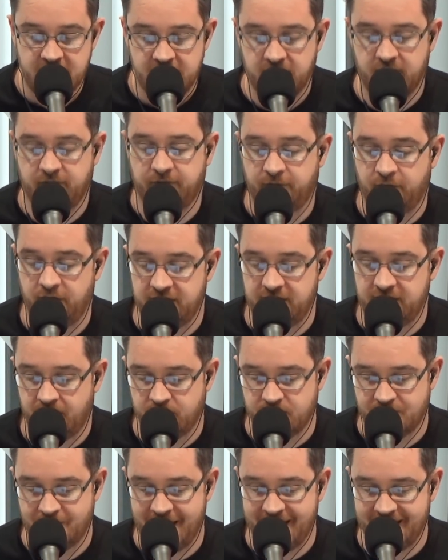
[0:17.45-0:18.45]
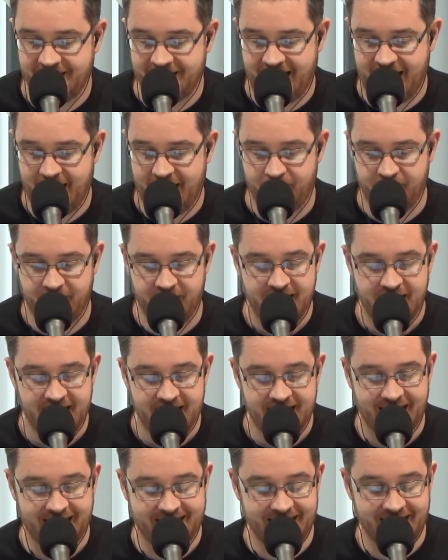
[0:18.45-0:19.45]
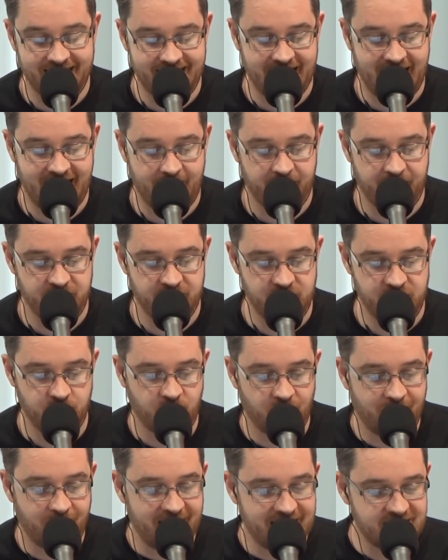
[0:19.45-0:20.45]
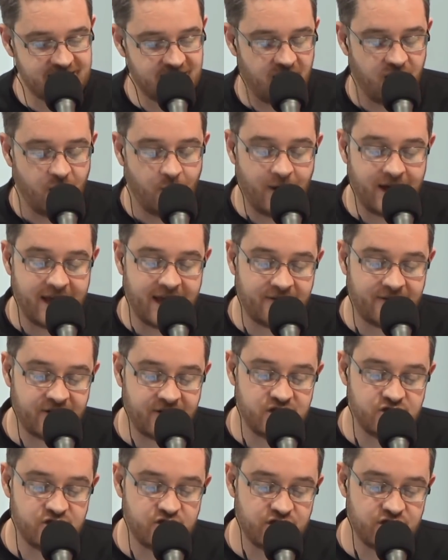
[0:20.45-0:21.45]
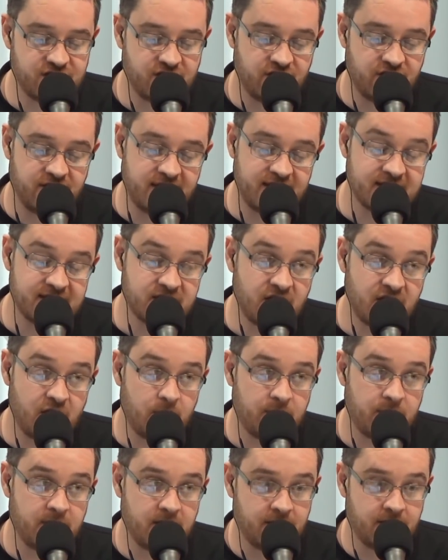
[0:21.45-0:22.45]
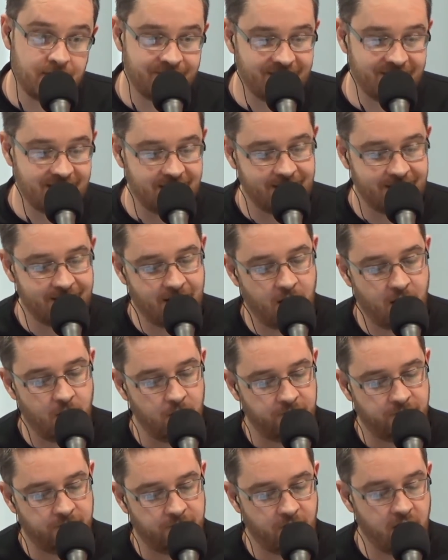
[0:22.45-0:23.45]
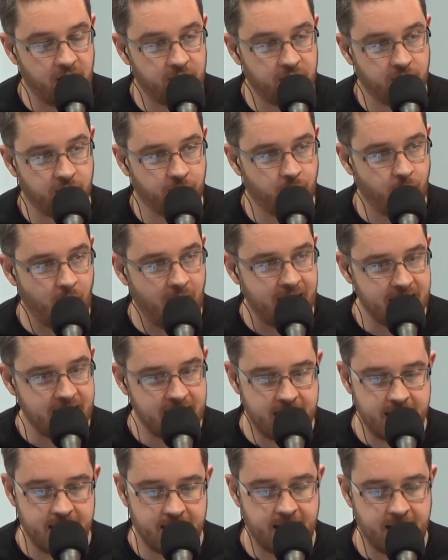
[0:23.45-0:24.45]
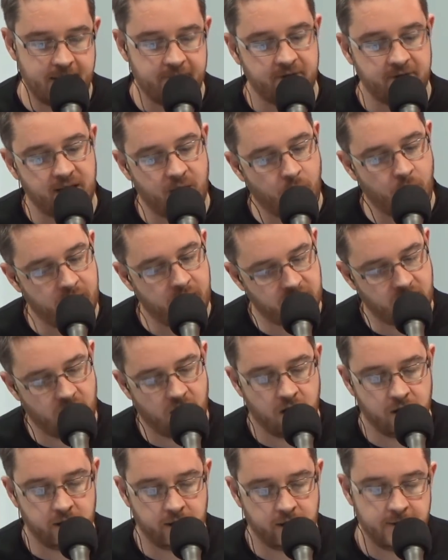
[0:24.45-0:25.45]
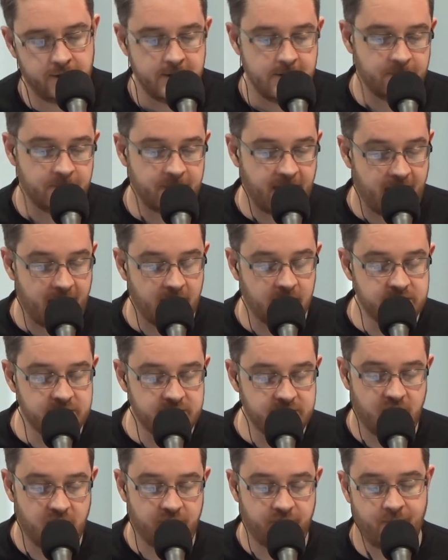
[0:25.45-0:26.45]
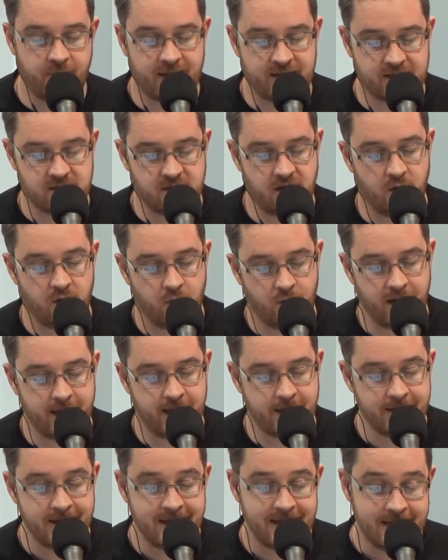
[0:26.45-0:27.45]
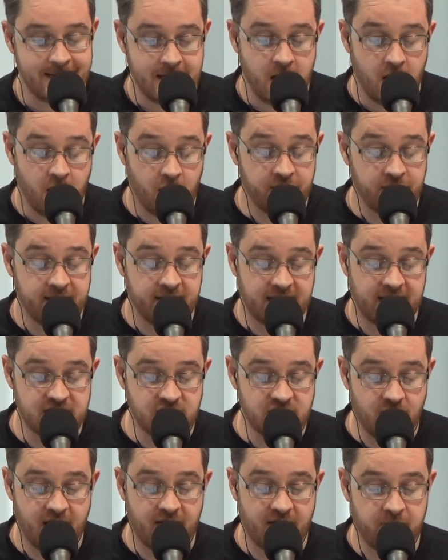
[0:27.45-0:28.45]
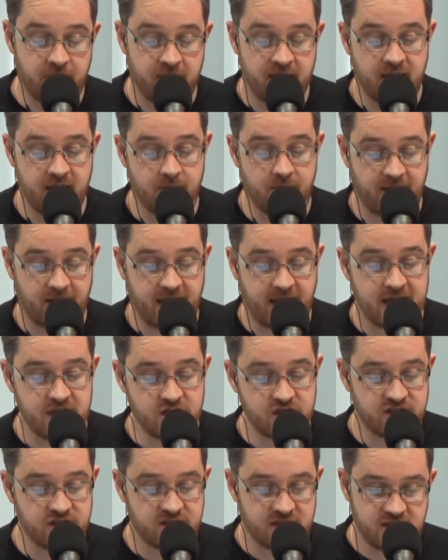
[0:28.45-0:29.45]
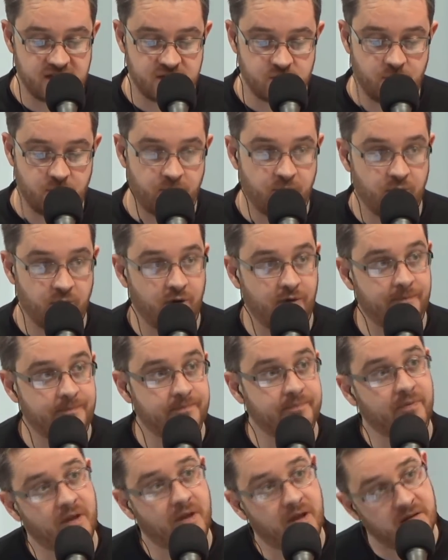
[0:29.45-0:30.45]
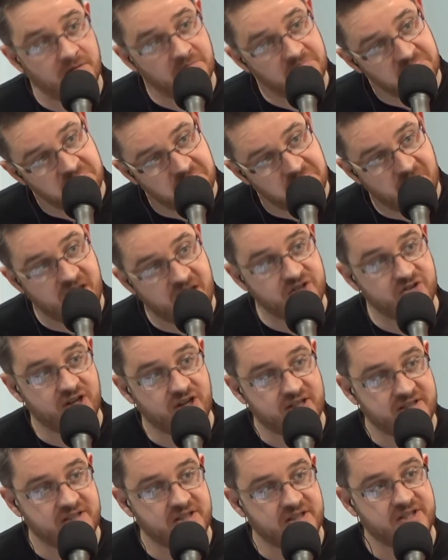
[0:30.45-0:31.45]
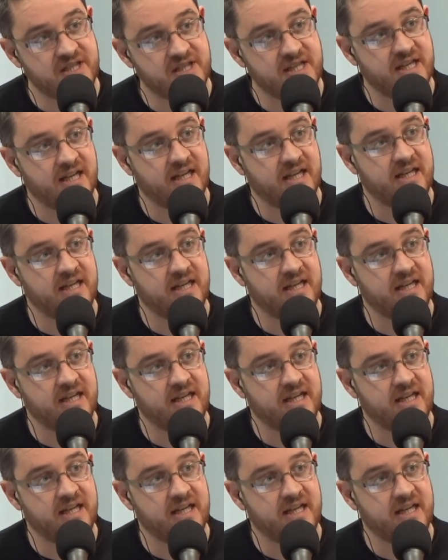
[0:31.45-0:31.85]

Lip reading: The fight that was meant to happen that didn't happen due to Max Holloway having injuries. And I think this is going to be the whole fallout of weigh-in and everything that went on and the health scare for Max Holloway. I think that's going to have big implications in this one, but interesting to see the